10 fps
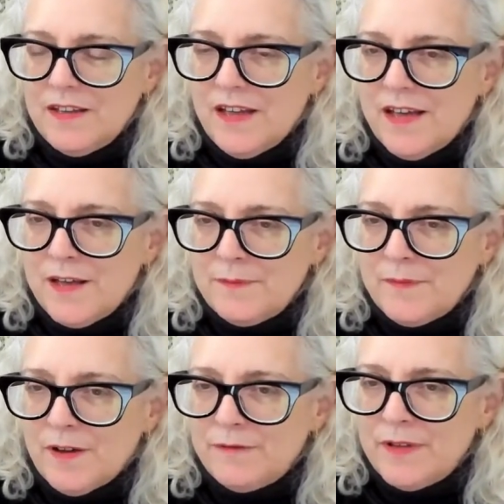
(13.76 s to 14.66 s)

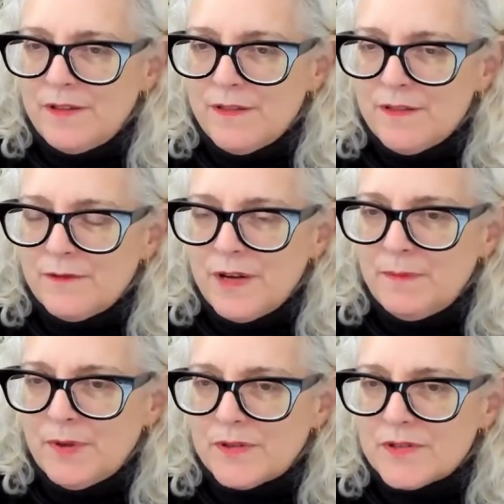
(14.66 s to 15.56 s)
I've written 3
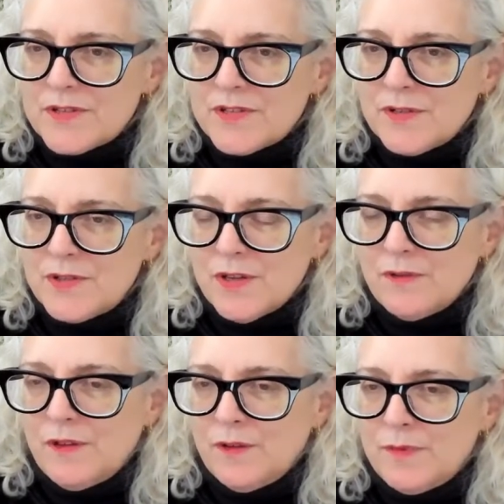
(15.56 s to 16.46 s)
books,
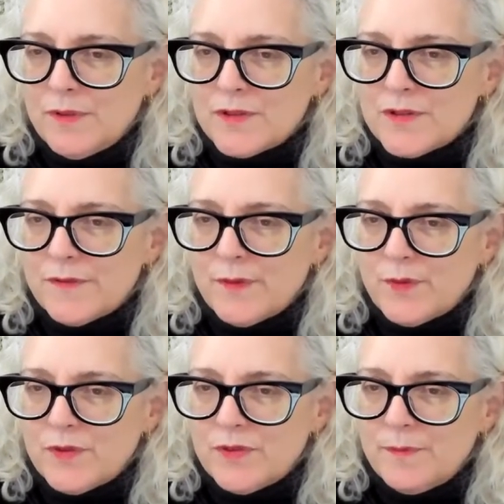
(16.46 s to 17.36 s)
solo books
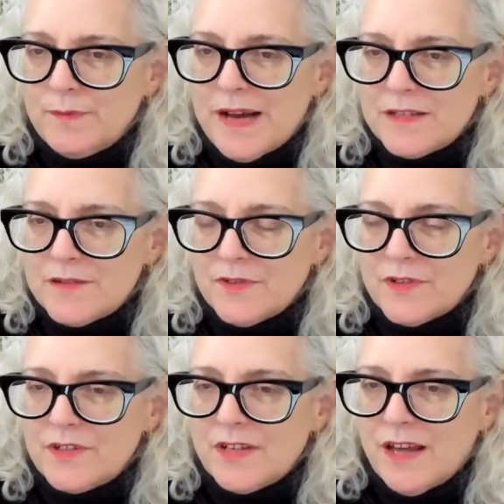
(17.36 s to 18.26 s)
for
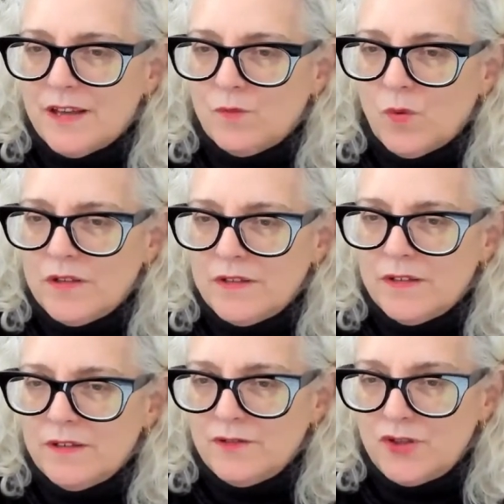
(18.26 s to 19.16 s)
Batsford, and
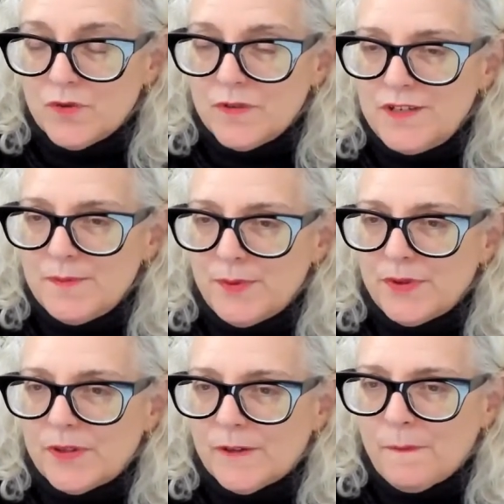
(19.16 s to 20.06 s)
1 joint book.
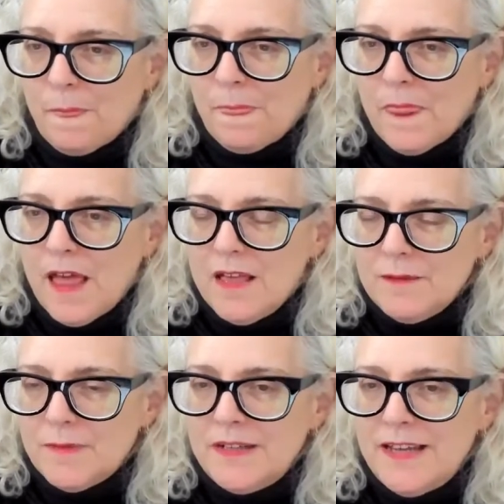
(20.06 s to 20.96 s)

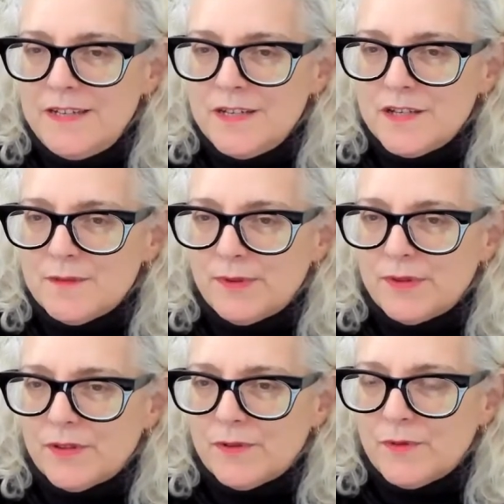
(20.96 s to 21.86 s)
My latest
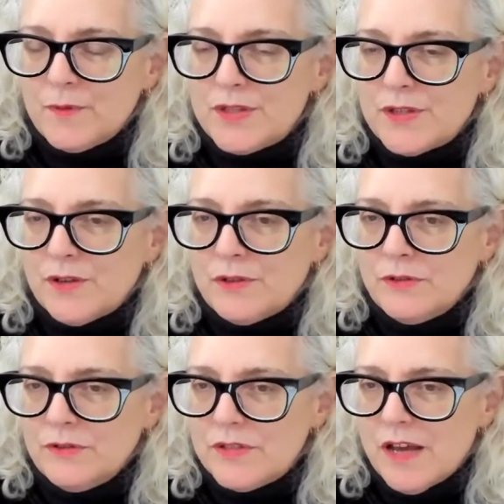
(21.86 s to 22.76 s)
book was
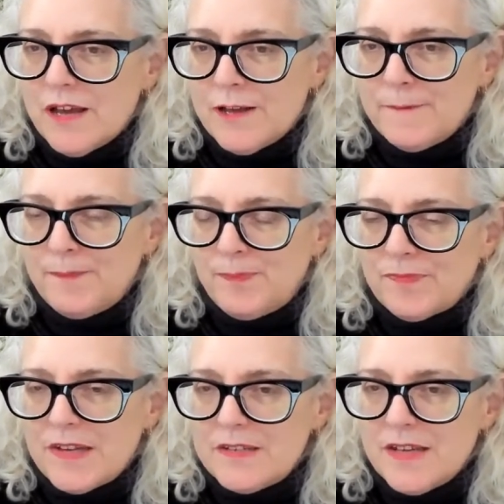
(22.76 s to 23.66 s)
called
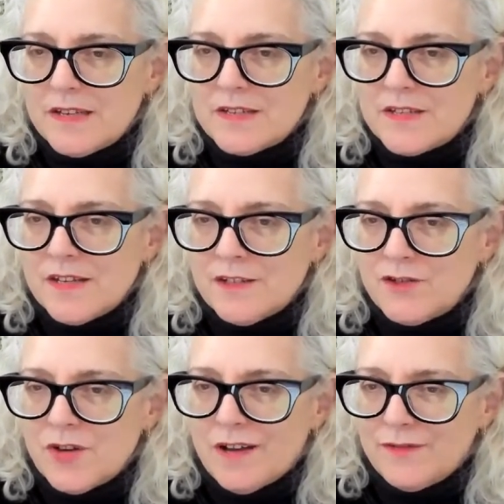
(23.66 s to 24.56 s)
Textile
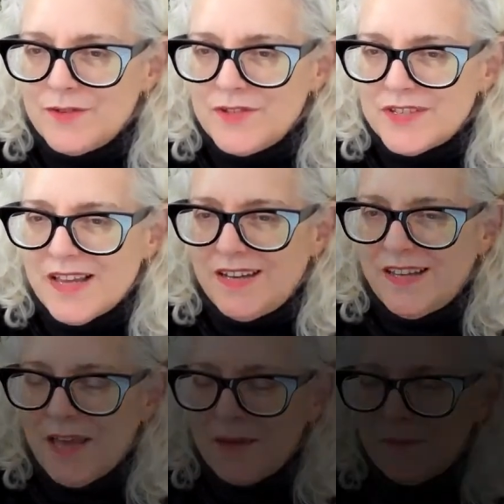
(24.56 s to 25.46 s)
Travels, and it came